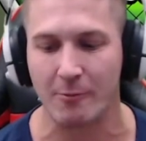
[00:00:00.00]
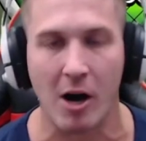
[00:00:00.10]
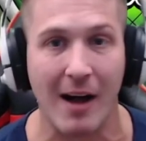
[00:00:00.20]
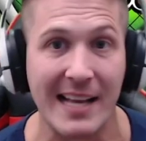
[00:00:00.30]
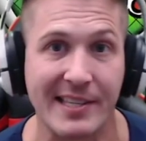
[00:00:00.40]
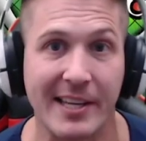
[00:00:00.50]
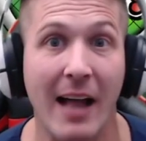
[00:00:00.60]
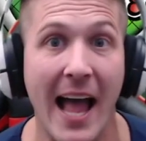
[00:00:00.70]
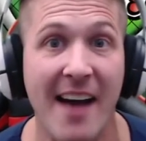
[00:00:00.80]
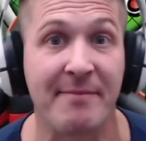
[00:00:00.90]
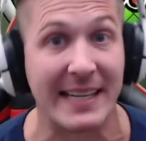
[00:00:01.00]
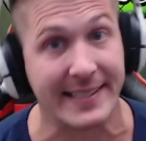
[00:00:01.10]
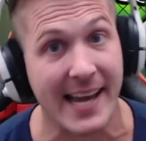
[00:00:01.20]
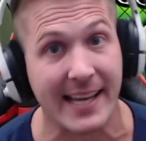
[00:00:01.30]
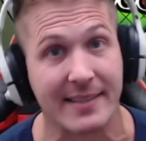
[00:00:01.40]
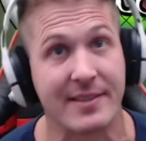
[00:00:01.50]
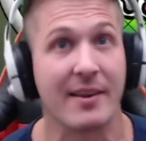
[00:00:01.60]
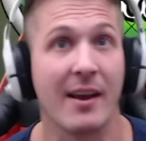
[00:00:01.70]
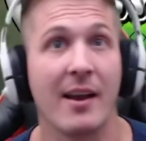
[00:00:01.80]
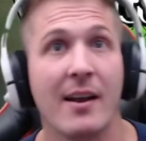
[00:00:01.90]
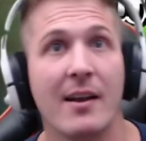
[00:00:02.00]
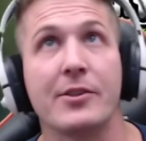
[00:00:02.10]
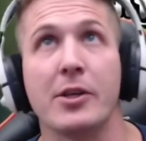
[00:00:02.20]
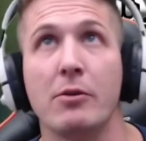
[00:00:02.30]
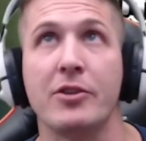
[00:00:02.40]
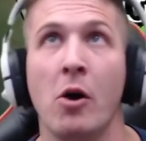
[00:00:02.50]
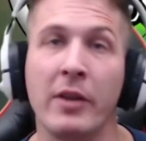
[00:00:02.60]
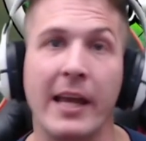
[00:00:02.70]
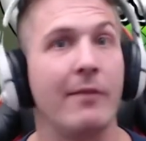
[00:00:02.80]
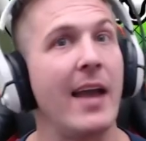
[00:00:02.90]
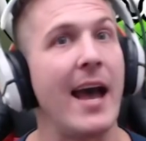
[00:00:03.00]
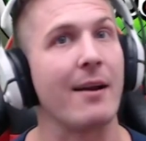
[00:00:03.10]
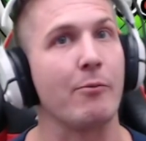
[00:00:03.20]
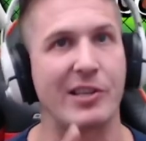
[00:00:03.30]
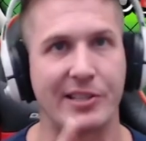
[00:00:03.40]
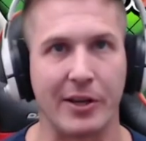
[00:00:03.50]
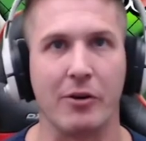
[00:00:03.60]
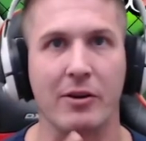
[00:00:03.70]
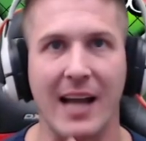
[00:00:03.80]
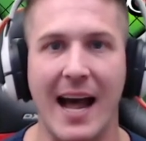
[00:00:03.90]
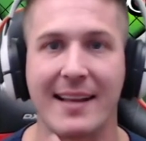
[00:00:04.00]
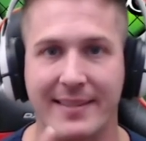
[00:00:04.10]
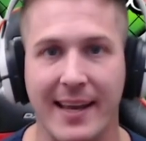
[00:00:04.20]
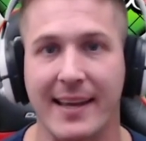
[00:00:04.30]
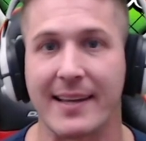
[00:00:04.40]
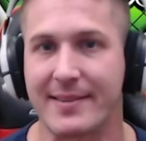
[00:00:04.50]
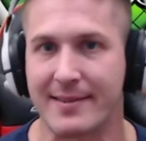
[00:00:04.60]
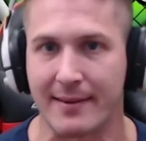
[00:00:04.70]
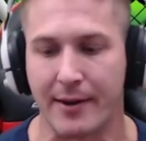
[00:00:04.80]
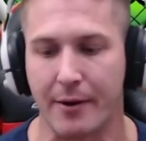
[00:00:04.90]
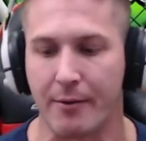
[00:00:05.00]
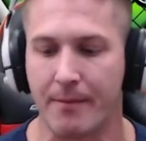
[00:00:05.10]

Well, I still have my tickets. So don't leave yet. We still got tickets to do.